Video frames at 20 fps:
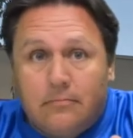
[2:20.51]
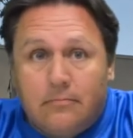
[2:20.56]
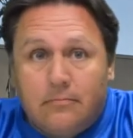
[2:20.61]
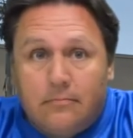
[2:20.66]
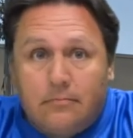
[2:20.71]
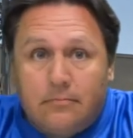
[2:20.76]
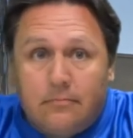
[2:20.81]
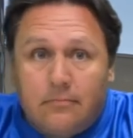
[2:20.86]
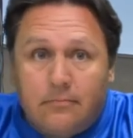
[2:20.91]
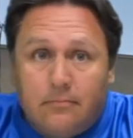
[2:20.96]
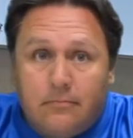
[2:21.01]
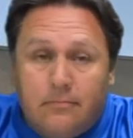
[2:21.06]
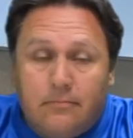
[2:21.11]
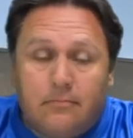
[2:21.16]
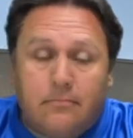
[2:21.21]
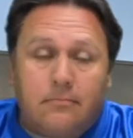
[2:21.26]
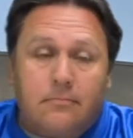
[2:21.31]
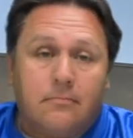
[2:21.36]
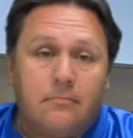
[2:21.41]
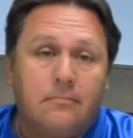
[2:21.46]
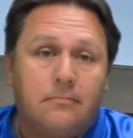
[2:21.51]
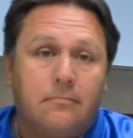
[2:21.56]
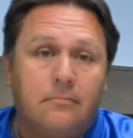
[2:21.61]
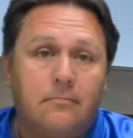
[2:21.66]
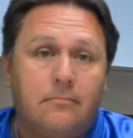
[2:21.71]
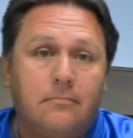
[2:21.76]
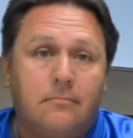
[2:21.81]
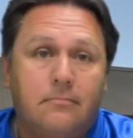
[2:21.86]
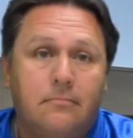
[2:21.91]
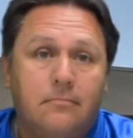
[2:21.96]

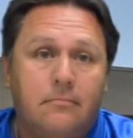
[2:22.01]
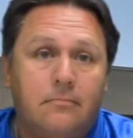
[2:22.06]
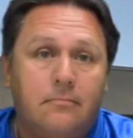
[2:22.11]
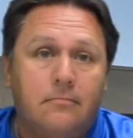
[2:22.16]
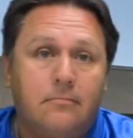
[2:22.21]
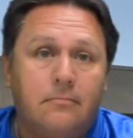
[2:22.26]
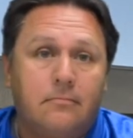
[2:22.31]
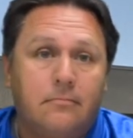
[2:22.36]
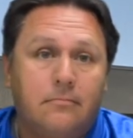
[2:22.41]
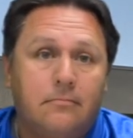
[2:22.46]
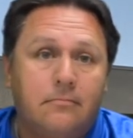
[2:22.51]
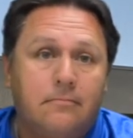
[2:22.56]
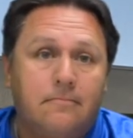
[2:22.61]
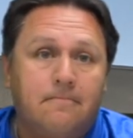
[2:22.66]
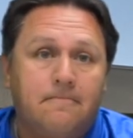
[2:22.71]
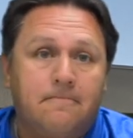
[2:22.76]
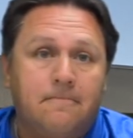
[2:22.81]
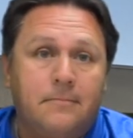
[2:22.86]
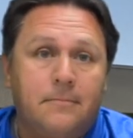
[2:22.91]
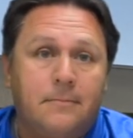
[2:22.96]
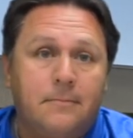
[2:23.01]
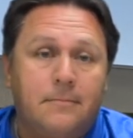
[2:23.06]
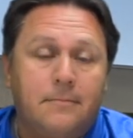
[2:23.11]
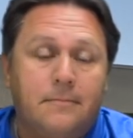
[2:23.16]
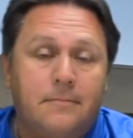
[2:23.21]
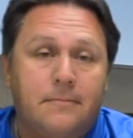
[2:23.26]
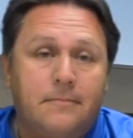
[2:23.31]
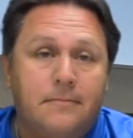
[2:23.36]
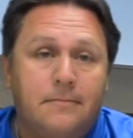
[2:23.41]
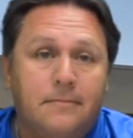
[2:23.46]

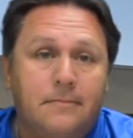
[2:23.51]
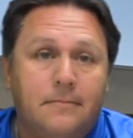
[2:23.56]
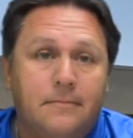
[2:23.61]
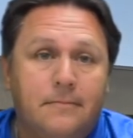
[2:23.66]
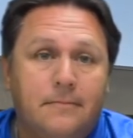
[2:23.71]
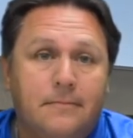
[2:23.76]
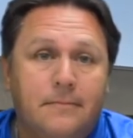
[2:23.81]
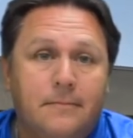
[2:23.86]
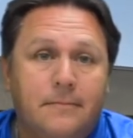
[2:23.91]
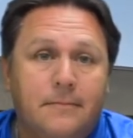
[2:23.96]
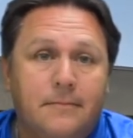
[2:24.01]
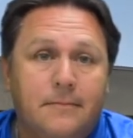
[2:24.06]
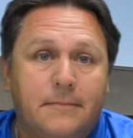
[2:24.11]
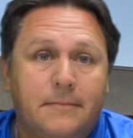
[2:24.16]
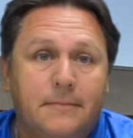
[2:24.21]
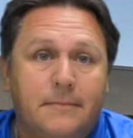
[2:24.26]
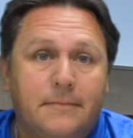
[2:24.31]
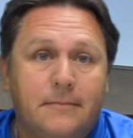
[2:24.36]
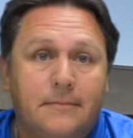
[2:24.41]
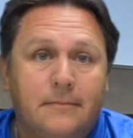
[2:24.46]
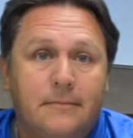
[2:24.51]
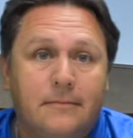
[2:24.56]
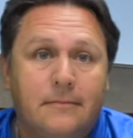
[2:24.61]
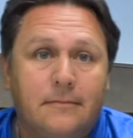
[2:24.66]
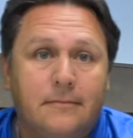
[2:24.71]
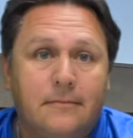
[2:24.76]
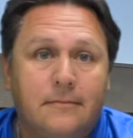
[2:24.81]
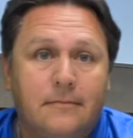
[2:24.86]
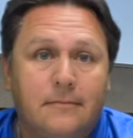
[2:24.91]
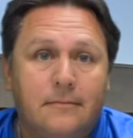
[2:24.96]

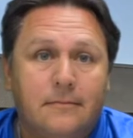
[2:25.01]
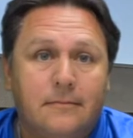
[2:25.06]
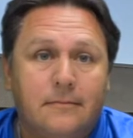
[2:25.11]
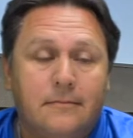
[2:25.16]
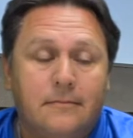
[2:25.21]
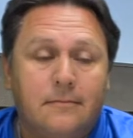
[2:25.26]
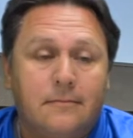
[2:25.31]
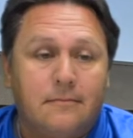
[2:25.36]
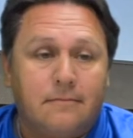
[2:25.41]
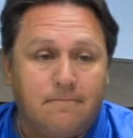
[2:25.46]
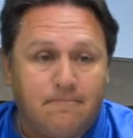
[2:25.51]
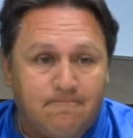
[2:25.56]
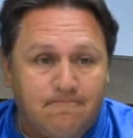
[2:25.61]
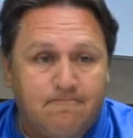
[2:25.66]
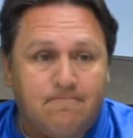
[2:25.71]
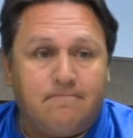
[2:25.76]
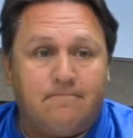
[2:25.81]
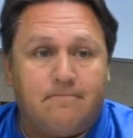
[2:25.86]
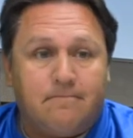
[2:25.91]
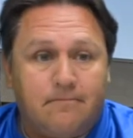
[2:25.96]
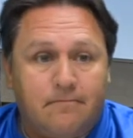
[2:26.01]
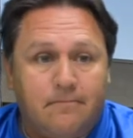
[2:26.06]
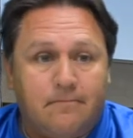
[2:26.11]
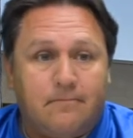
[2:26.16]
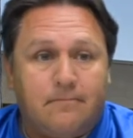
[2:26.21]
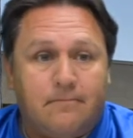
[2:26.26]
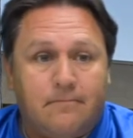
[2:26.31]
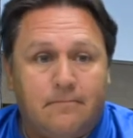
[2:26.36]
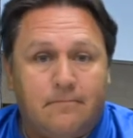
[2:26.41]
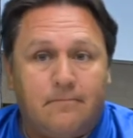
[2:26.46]

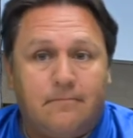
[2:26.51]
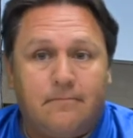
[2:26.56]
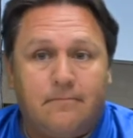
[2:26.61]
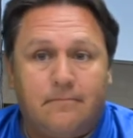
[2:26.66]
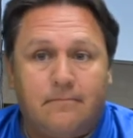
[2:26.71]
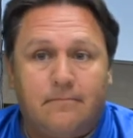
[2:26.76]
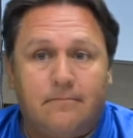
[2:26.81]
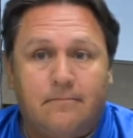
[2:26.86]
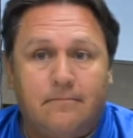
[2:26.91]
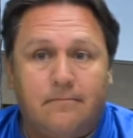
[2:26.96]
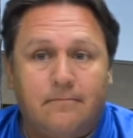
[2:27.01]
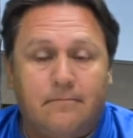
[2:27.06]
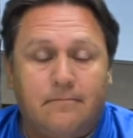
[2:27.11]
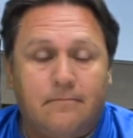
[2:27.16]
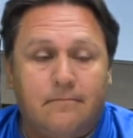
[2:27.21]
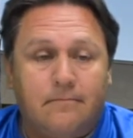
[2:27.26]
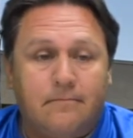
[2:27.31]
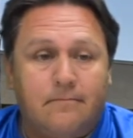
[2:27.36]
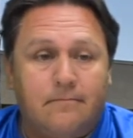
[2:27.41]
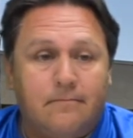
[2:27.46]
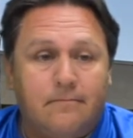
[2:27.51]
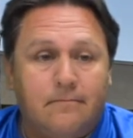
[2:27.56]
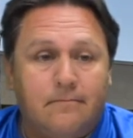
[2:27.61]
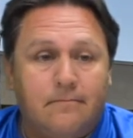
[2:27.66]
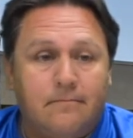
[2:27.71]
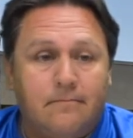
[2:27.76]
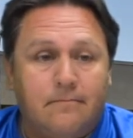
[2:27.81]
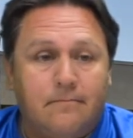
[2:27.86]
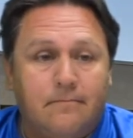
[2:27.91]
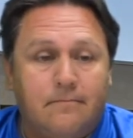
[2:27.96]

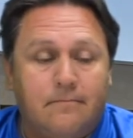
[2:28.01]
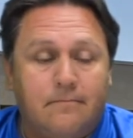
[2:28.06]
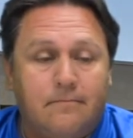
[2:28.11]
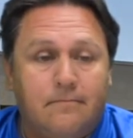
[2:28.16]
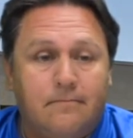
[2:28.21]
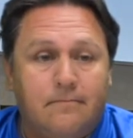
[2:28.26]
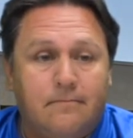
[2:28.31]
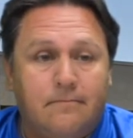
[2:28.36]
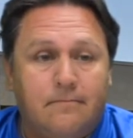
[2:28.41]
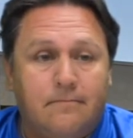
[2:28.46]
(not speaking)